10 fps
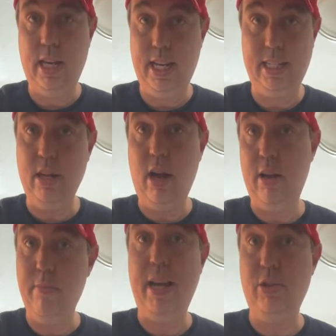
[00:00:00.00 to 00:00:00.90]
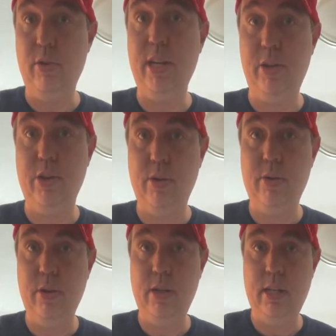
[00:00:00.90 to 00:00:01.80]
is not a major issue.
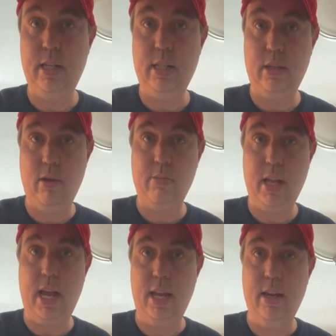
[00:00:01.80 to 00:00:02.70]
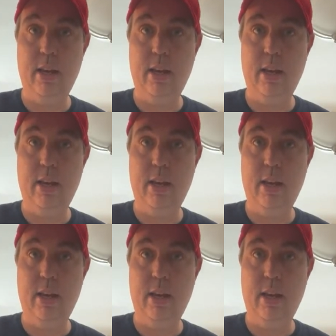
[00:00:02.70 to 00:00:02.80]
So I'm glad